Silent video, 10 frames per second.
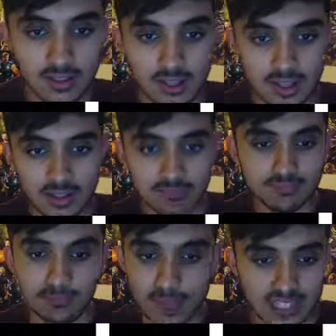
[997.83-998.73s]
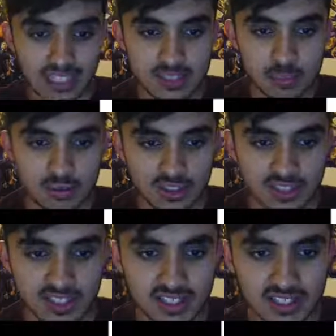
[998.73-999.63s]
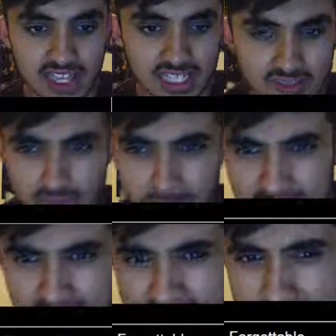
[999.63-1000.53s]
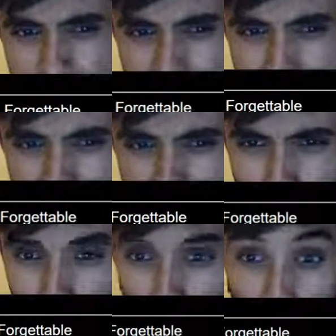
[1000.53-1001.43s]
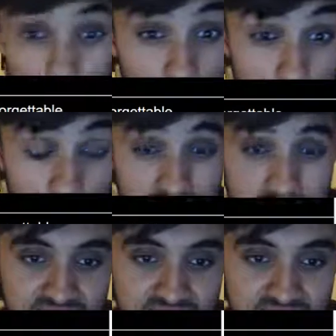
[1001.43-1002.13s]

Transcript: But yeah, let's move on to the next film that came after Wonder Woman,